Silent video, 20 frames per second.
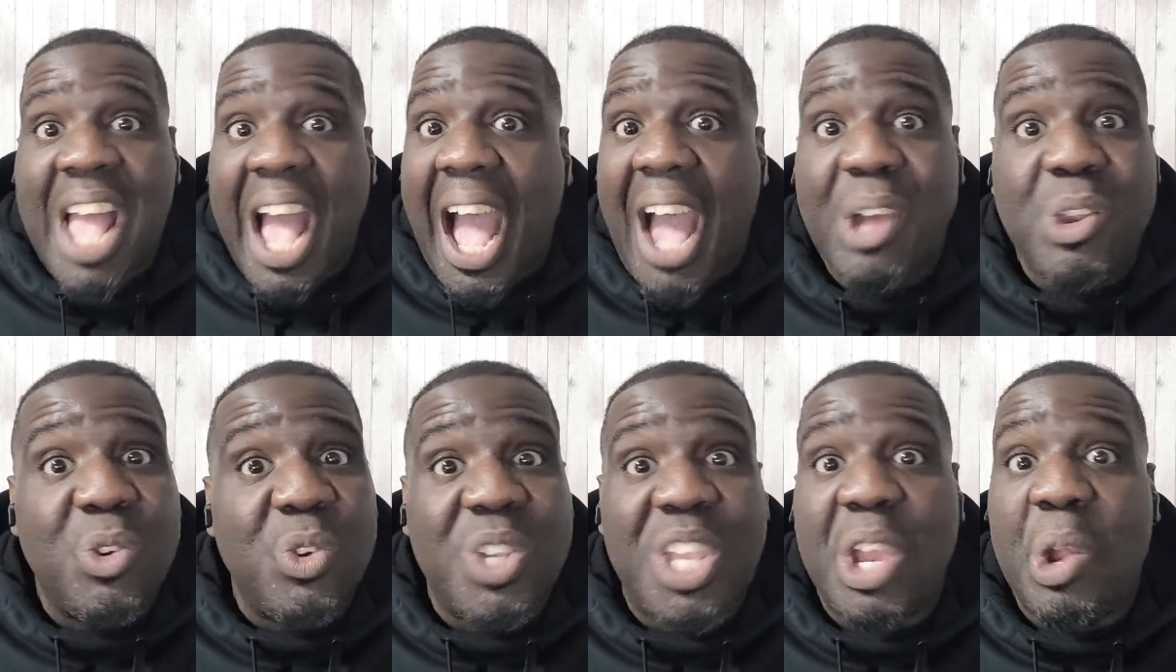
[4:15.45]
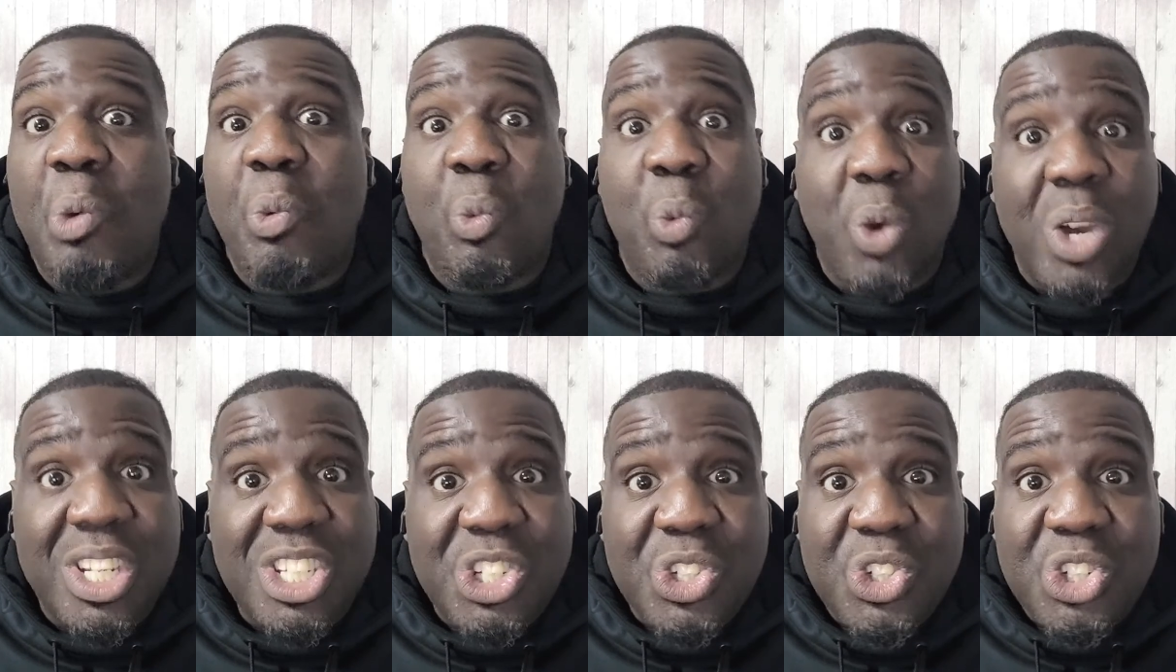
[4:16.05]
I don't care
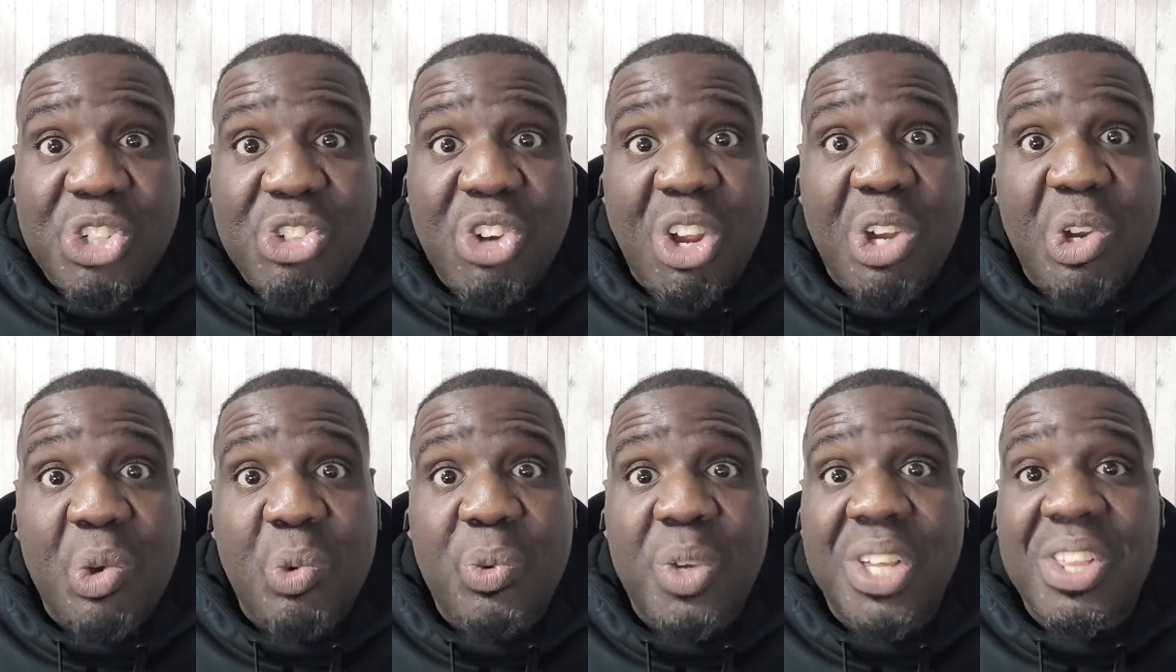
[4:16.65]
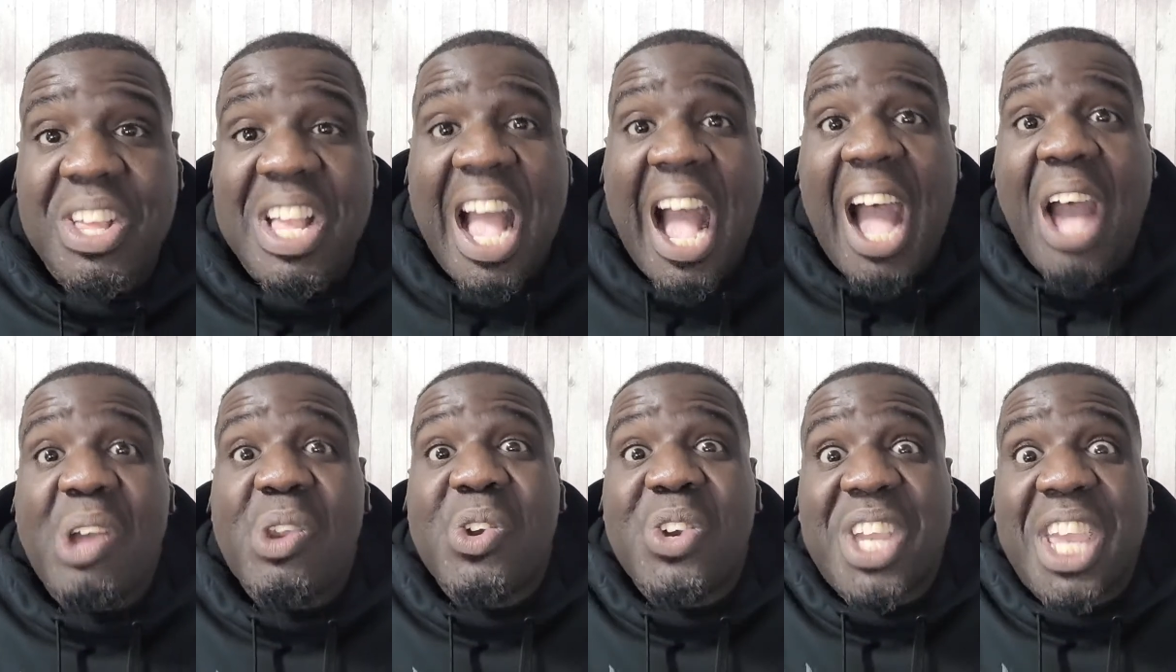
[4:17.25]
what you struggle with.
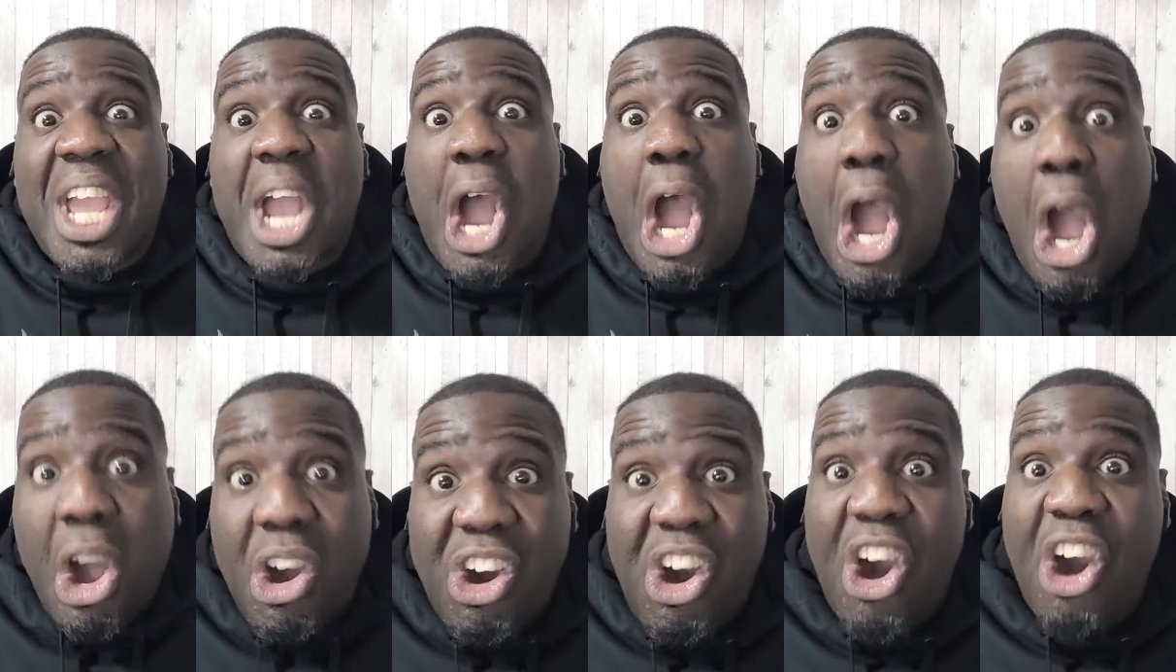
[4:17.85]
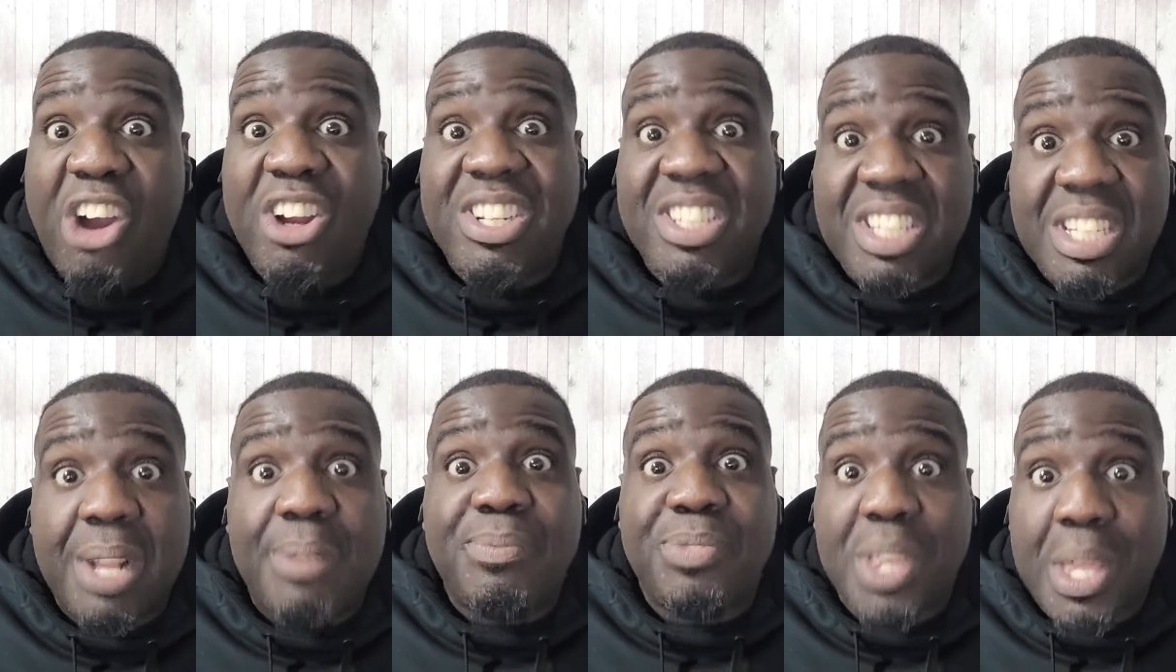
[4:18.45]
I don't care how hard
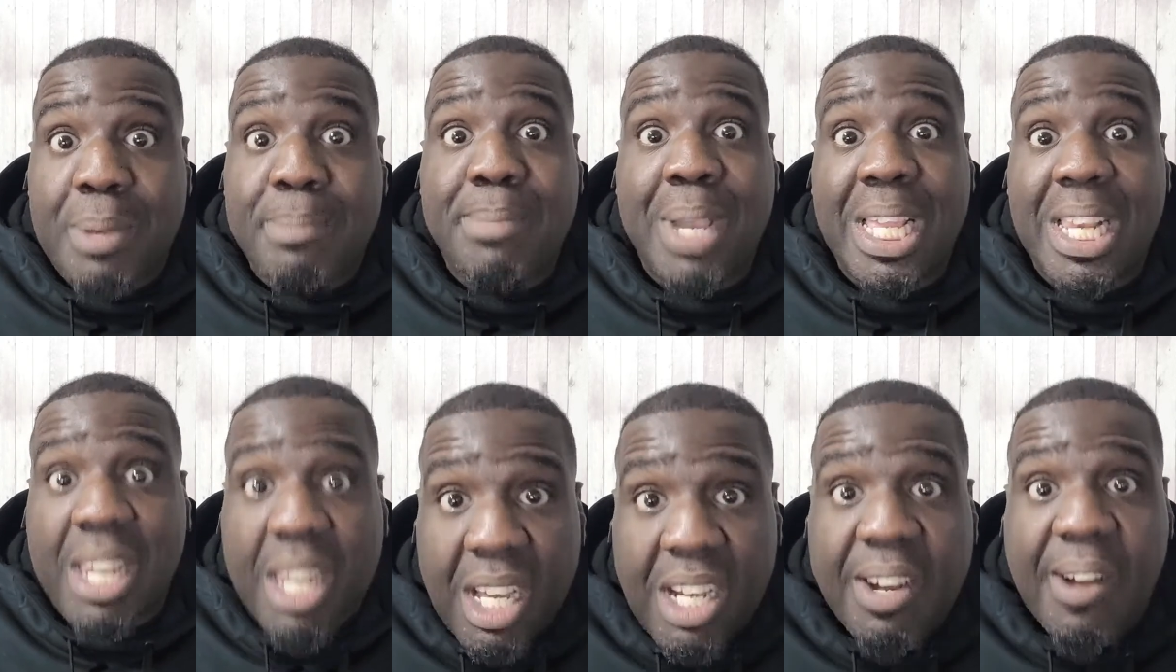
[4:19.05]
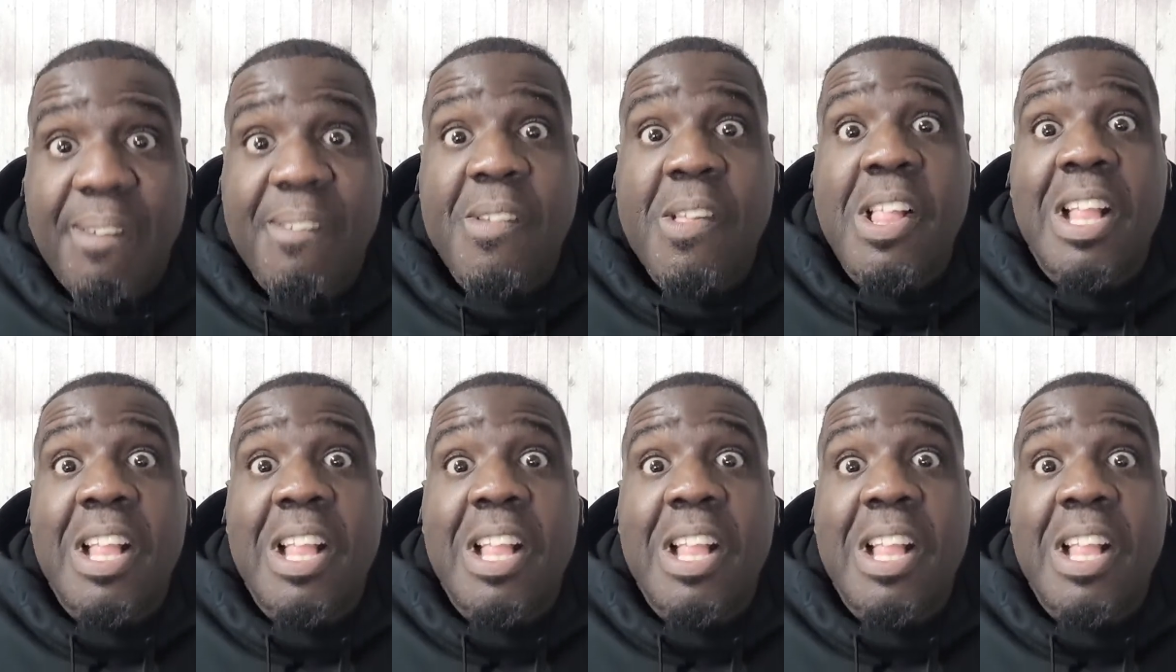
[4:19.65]
something may look.